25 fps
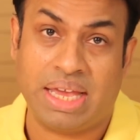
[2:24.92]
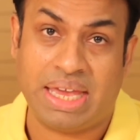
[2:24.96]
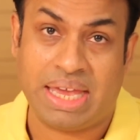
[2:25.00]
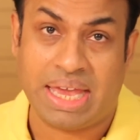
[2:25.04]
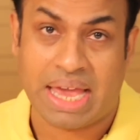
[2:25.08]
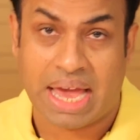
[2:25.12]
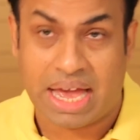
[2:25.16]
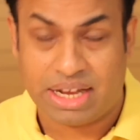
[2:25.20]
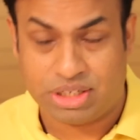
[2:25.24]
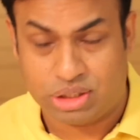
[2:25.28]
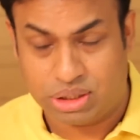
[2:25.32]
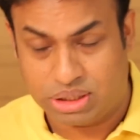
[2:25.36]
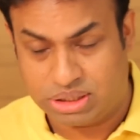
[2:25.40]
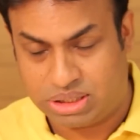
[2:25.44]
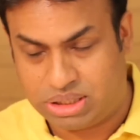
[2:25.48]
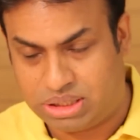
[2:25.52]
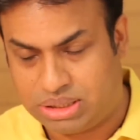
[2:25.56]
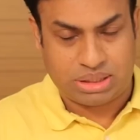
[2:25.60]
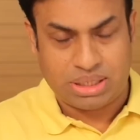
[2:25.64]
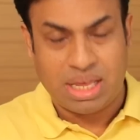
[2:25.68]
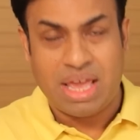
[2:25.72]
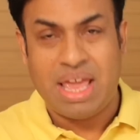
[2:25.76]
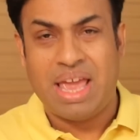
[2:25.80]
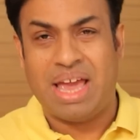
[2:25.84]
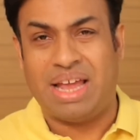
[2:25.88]

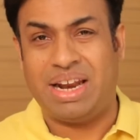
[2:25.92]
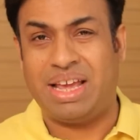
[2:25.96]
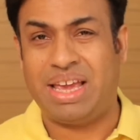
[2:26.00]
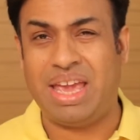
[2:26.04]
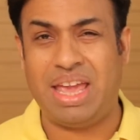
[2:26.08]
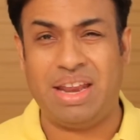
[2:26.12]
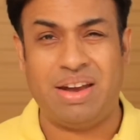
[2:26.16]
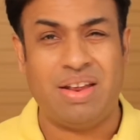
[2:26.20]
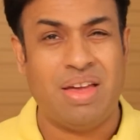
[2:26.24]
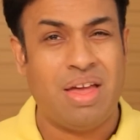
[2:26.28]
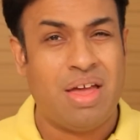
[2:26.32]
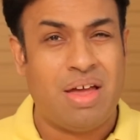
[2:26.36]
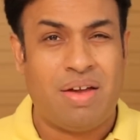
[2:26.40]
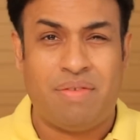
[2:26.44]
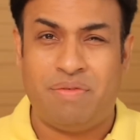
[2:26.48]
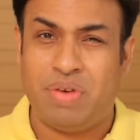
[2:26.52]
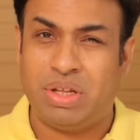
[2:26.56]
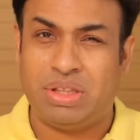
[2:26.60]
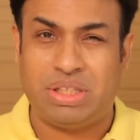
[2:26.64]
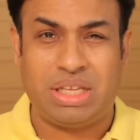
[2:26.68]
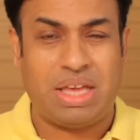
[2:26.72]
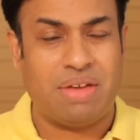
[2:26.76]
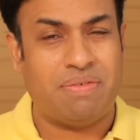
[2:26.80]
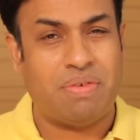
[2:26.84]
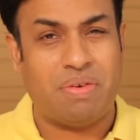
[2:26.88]
gadgets. And again,
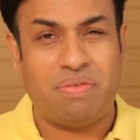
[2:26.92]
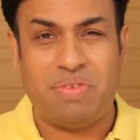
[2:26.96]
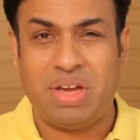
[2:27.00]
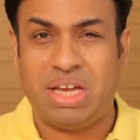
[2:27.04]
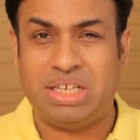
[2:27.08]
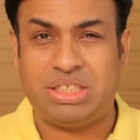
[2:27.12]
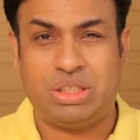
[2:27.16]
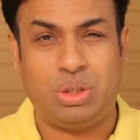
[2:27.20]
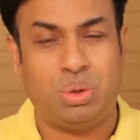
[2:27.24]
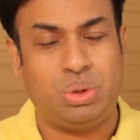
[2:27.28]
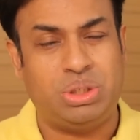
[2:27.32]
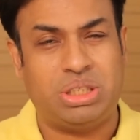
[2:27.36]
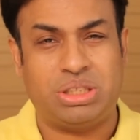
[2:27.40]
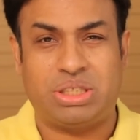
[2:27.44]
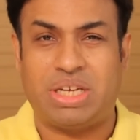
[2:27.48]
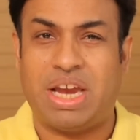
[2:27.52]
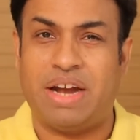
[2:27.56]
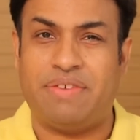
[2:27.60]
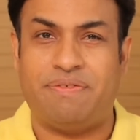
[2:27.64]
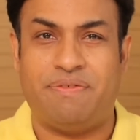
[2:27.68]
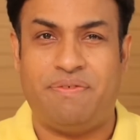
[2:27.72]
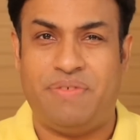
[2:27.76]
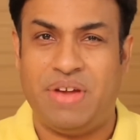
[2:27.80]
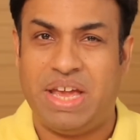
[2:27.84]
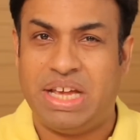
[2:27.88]
with giveaways, you just
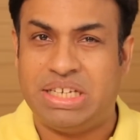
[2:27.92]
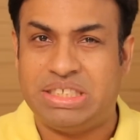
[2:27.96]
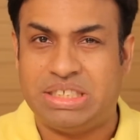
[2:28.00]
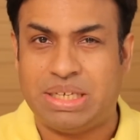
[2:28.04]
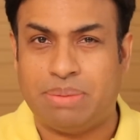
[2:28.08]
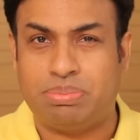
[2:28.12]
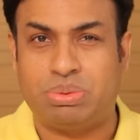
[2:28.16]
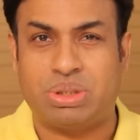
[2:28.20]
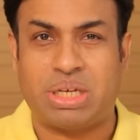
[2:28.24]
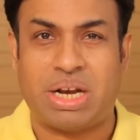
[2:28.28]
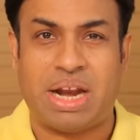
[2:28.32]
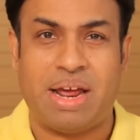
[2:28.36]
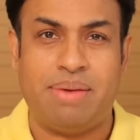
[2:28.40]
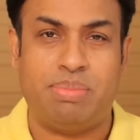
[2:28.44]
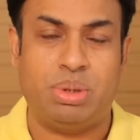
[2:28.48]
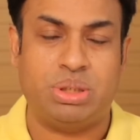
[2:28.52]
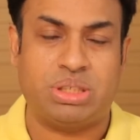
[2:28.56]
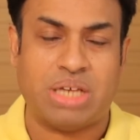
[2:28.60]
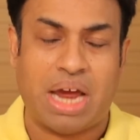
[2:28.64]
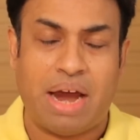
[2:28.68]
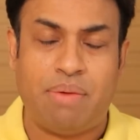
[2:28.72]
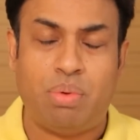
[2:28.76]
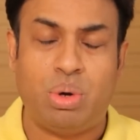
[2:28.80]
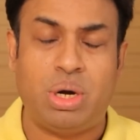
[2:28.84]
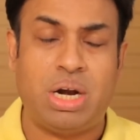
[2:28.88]
get fake subscribers.
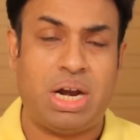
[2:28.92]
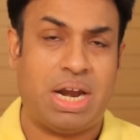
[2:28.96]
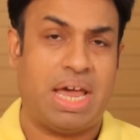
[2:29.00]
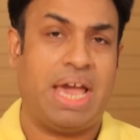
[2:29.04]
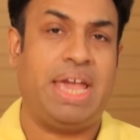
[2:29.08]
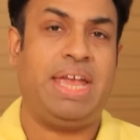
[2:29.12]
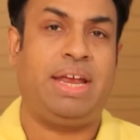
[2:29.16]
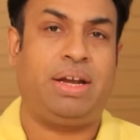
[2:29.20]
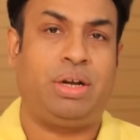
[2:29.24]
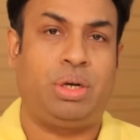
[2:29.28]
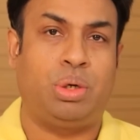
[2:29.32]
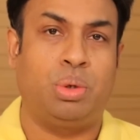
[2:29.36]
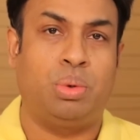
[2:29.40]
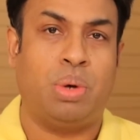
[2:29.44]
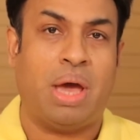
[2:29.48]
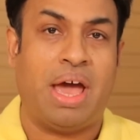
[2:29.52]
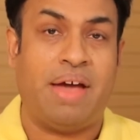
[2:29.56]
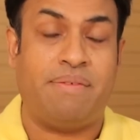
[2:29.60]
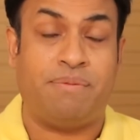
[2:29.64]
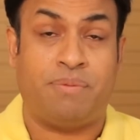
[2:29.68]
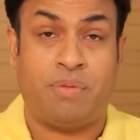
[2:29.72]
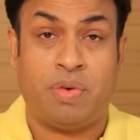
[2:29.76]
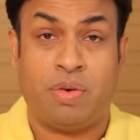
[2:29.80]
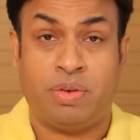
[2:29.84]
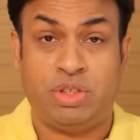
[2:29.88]
I would like to
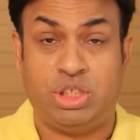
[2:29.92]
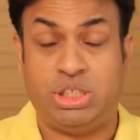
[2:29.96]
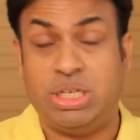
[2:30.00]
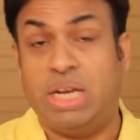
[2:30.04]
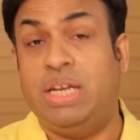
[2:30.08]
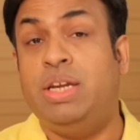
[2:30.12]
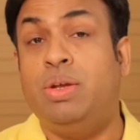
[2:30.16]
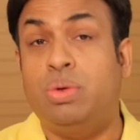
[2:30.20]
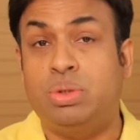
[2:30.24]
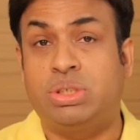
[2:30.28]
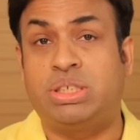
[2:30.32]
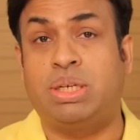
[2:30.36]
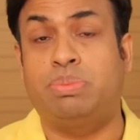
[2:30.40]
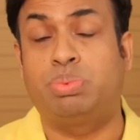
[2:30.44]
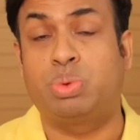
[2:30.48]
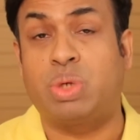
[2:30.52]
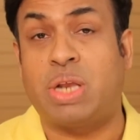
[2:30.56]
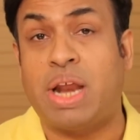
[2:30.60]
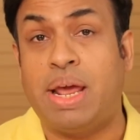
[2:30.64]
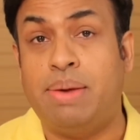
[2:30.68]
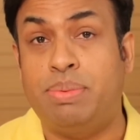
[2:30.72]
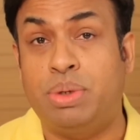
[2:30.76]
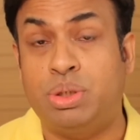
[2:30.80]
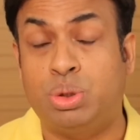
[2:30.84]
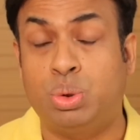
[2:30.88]
have genuine
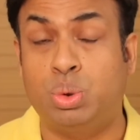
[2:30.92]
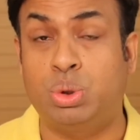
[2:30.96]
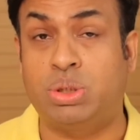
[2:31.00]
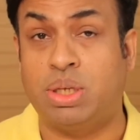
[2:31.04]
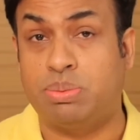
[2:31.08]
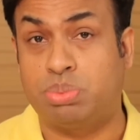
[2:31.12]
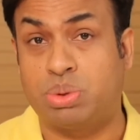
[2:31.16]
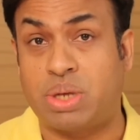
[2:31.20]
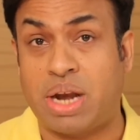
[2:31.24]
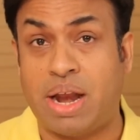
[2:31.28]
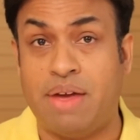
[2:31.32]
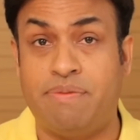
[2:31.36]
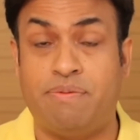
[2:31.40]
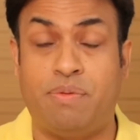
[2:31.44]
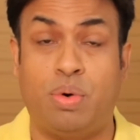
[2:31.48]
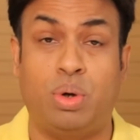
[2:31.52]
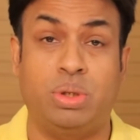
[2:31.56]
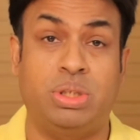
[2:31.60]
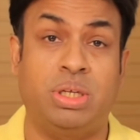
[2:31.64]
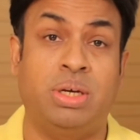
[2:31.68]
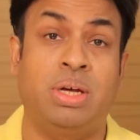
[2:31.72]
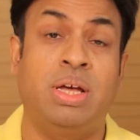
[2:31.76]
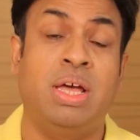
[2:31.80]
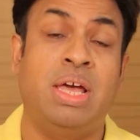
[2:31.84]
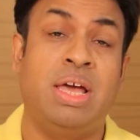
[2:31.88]
subscribers who subscribe for
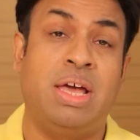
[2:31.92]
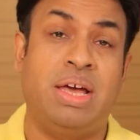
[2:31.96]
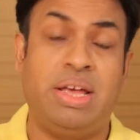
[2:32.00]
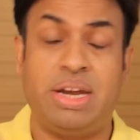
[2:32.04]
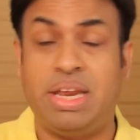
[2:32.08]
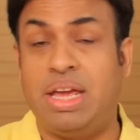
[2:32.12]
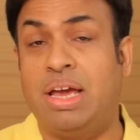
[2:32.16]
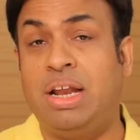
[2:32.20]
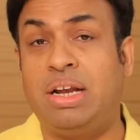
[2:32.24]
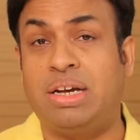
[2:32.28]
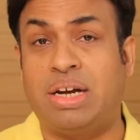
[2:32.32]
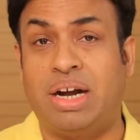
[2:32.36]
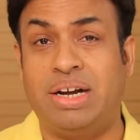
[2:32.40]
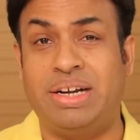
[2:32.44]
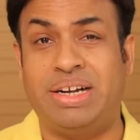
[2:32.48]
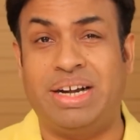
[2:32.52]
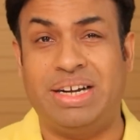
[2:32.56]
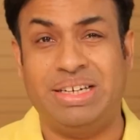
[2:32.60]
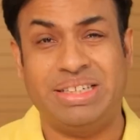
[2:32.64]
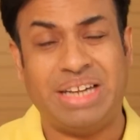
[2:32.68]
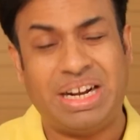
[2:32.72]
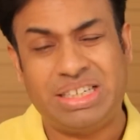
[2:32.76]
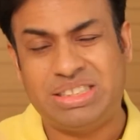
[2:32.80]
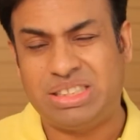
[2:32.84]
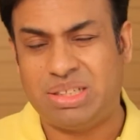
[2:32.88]
the real
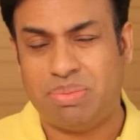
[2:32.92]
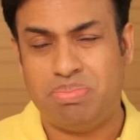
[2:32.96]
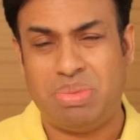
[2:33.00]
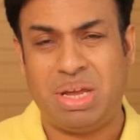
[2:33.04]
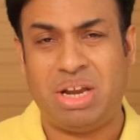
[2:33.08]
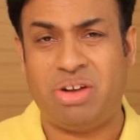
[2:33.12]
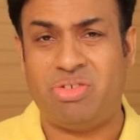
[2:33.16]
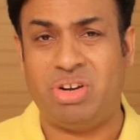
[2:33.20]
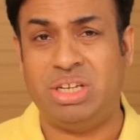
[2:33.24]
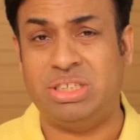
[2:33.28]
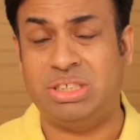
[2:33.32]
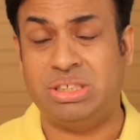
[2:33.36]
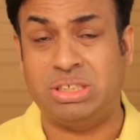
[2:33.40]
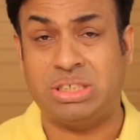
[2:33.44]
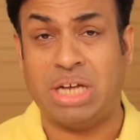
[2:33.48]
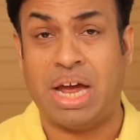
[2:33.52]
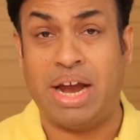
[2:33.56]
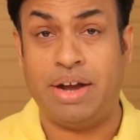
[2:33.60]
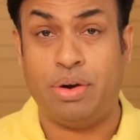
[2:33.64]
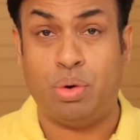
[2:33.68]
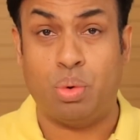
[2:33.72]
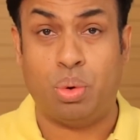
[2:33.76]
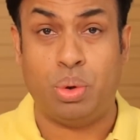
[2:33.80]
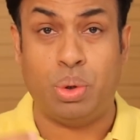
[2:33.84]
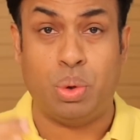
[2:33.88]
content. That's the main reasons I
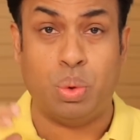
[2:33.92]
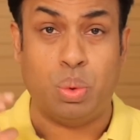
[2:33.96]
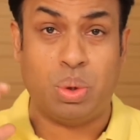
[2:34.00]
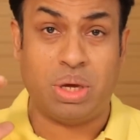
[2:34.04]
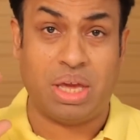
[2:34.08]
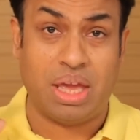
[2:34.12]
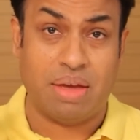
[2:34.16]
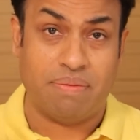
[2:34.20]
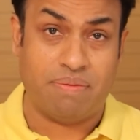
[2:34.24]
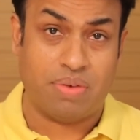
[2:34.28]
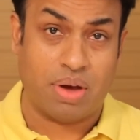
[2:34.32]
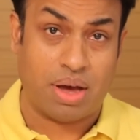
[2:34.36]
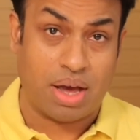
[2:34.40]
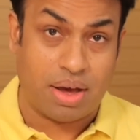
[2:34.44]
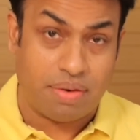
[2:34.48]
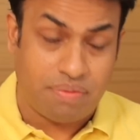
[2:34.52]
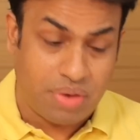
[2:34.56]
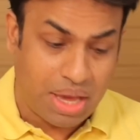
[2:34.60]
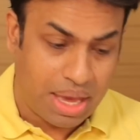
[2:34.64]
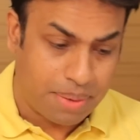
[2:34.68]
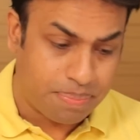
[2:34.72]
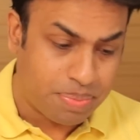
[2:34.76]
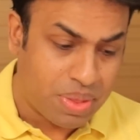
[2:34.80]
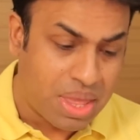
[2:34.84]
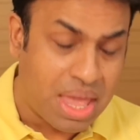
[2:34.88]
don't do
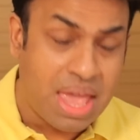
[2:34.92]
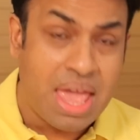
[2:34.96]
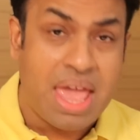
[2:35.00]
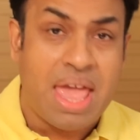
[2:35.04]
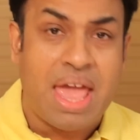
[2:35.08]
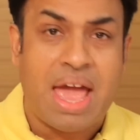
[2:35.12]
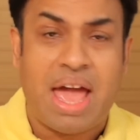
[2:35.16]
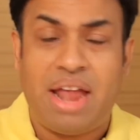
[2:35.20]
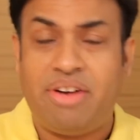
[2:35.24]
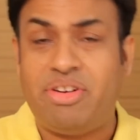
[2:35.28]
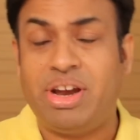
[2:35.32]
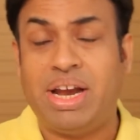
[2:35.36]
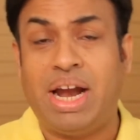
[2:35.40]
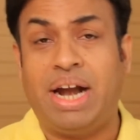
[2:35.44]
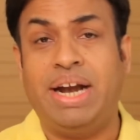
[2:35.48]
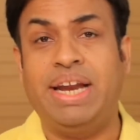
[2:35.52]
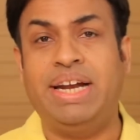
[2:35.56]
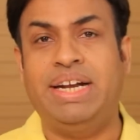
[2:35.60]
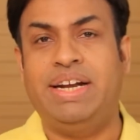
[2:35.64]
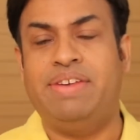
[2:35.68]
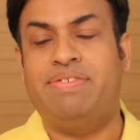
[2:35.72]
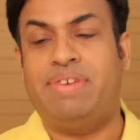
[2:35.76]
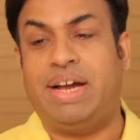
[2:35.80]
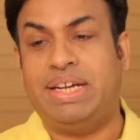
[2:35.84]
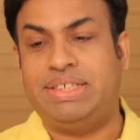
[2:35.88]
giveaway. And
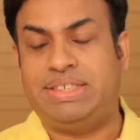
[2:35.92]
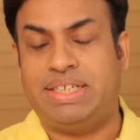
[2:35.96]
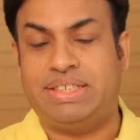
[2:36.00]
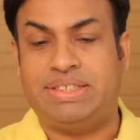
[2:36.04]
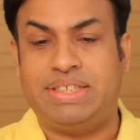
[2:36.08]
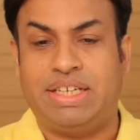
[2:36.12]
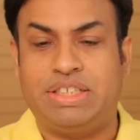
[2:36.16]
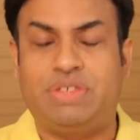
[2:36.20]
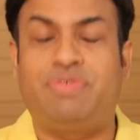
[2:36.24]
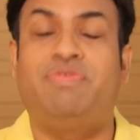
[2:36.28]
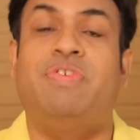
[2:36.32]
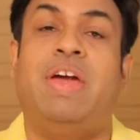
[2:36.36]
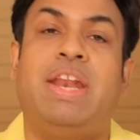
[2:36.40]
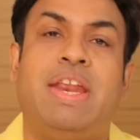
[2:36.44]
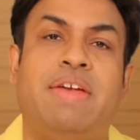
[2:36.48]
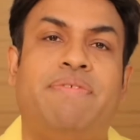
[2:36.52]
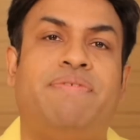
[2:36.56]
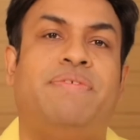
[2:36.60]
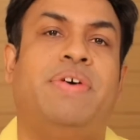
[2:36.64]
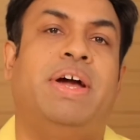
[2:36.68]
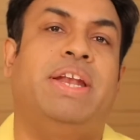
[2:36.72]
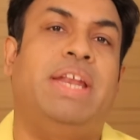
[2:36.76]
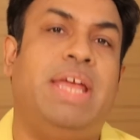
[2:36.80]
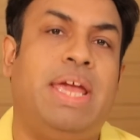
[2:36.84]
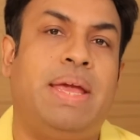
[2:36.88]
regarding devices, it's very
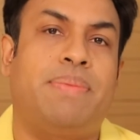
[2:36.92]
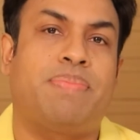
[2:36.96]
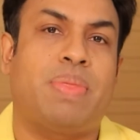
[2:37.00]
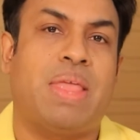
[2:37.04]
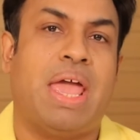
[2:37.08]
funny,